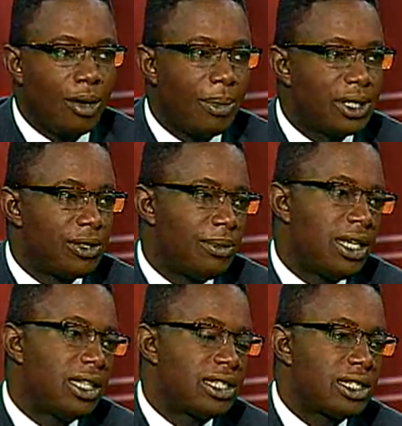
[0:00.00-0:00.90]
But to
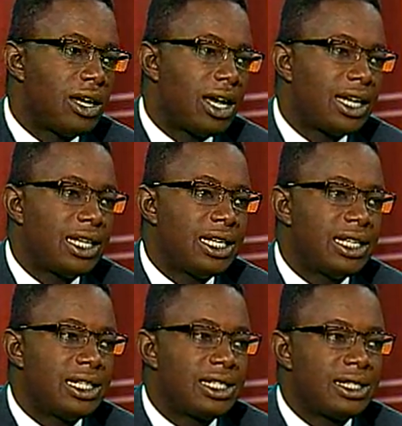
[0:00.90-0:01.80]
me, the stock
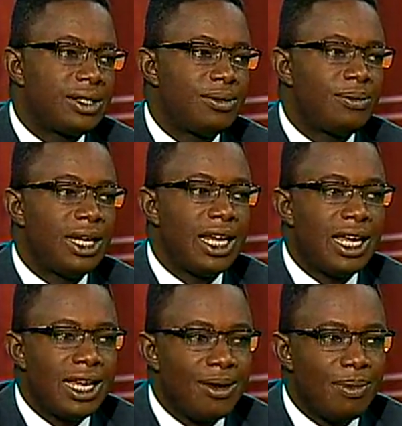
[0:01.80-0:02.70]
is
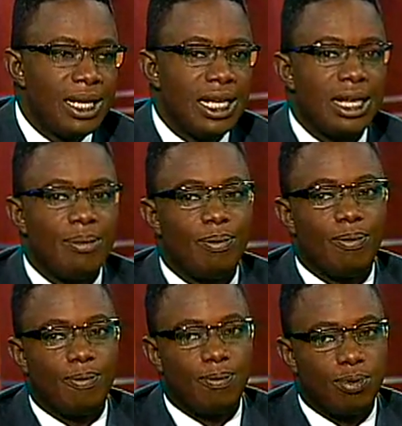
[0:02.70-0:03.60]
maybe
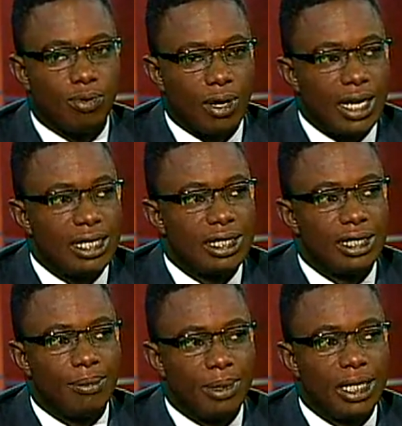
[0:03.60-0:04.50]

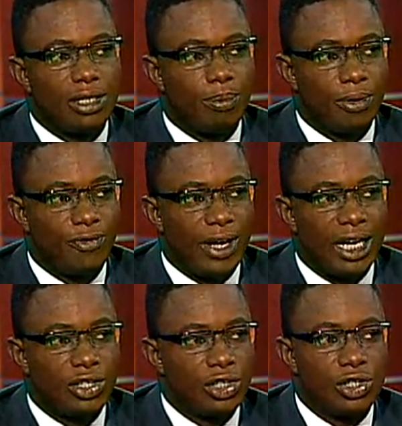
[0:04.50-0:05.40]
priced a bit to
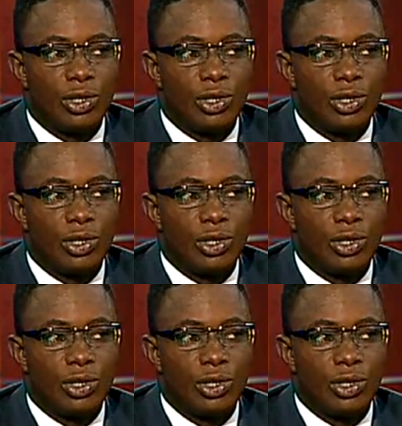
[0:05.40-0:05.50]
perfection.